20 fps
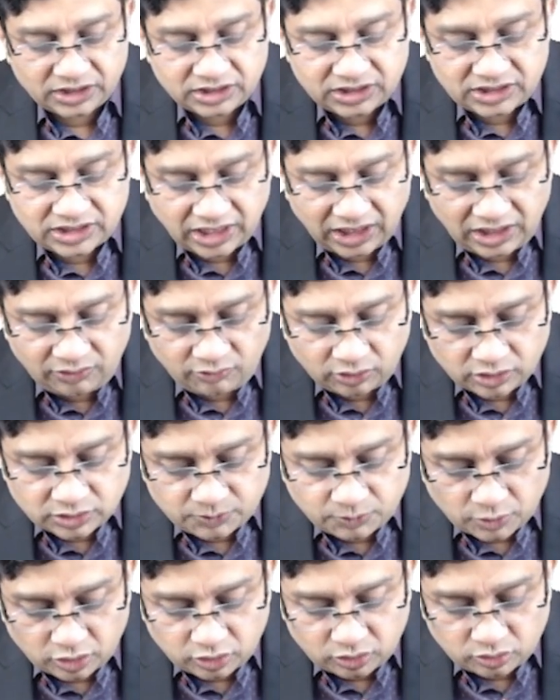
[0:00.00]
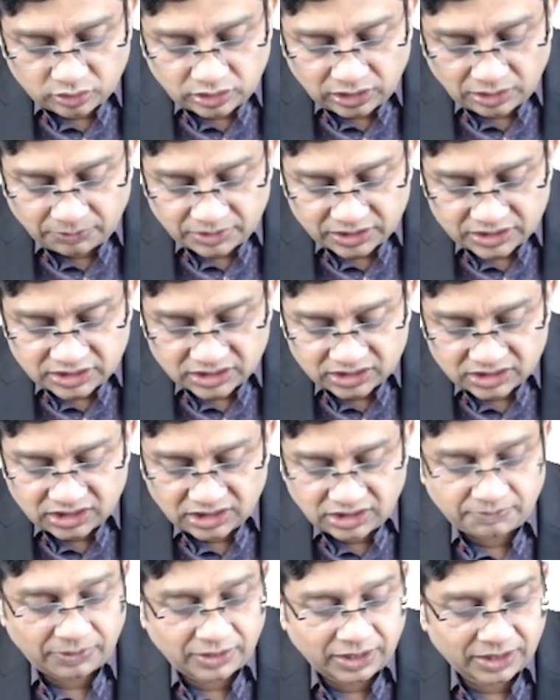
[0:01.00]
Child was brought to the emergency
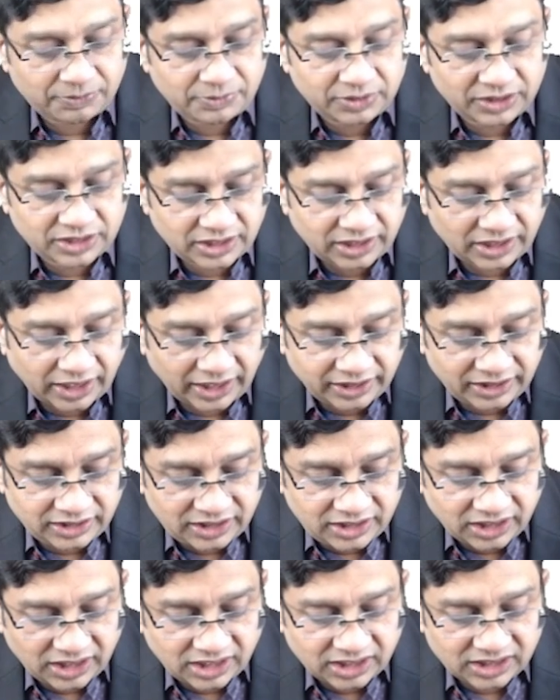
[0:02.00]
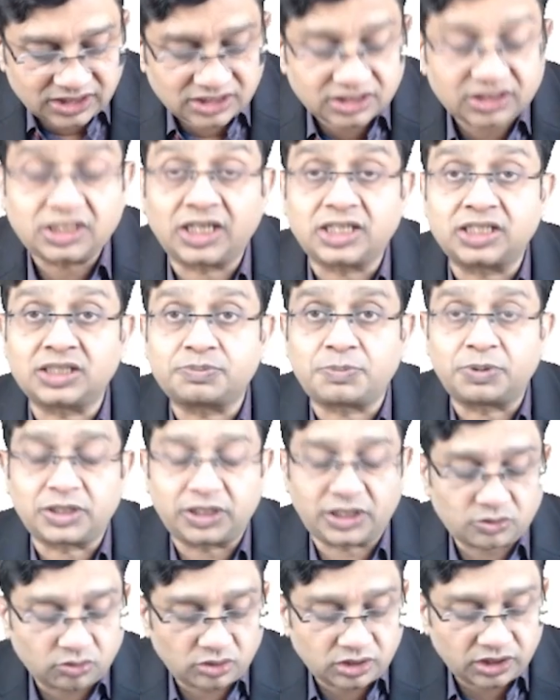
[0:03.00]
department at 90 hours, that is
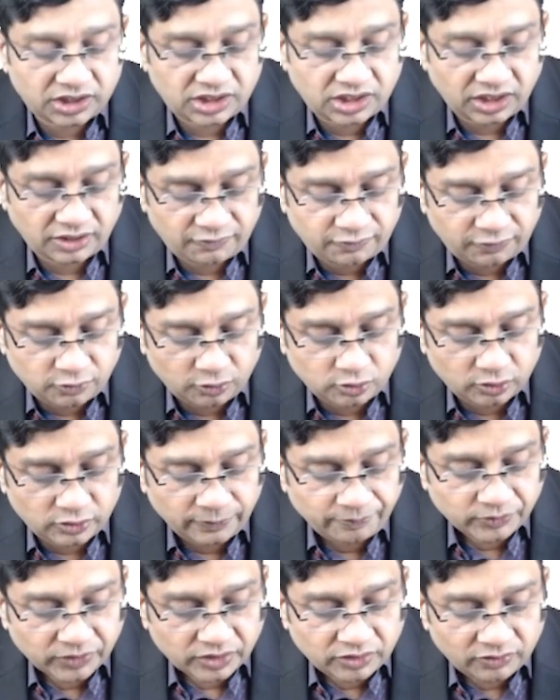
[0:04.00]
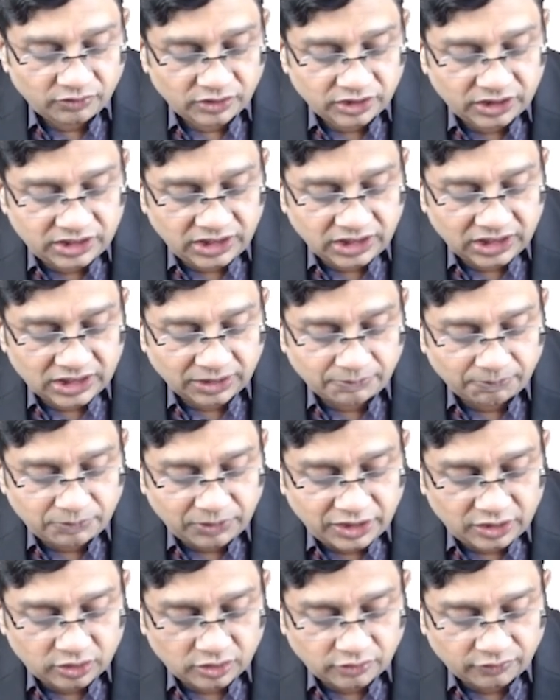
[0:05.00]
particularly day 4, with the
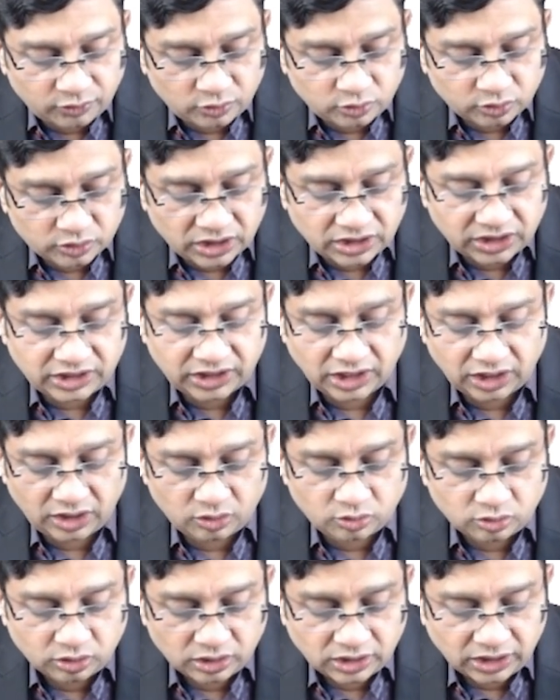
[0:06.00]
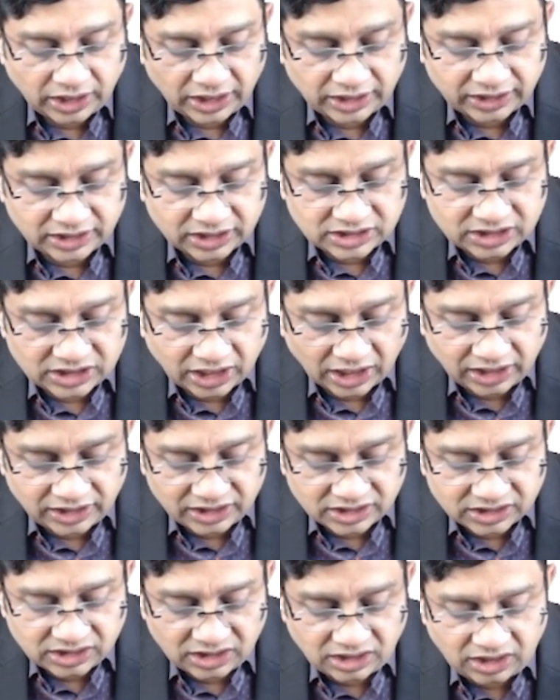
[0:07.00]
complaint of looking yellow and the child
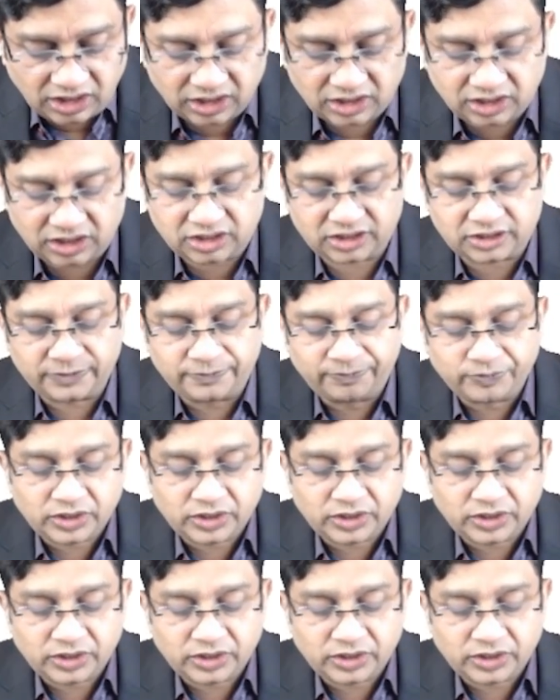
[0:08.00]
is alert.